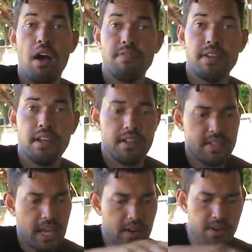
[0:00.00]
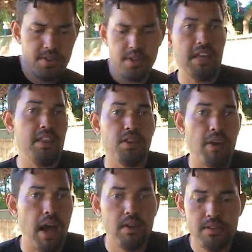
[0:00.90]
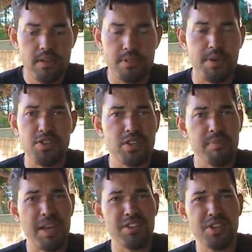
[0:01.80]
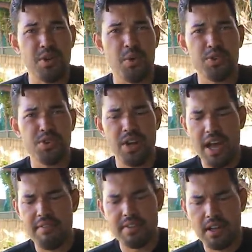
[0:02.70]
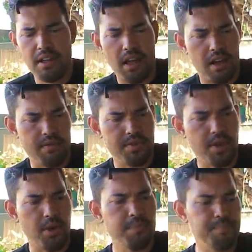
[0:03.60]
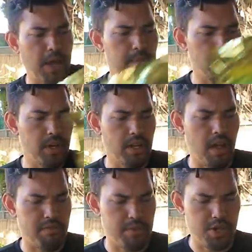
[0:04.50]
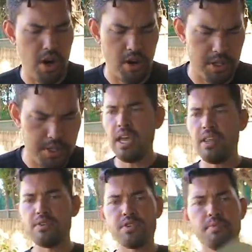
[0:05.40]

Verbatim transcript: often in containers, in the ground, especially managing an orchard, I haven't done a lot of. So I'm learning a lot from Charles. And there's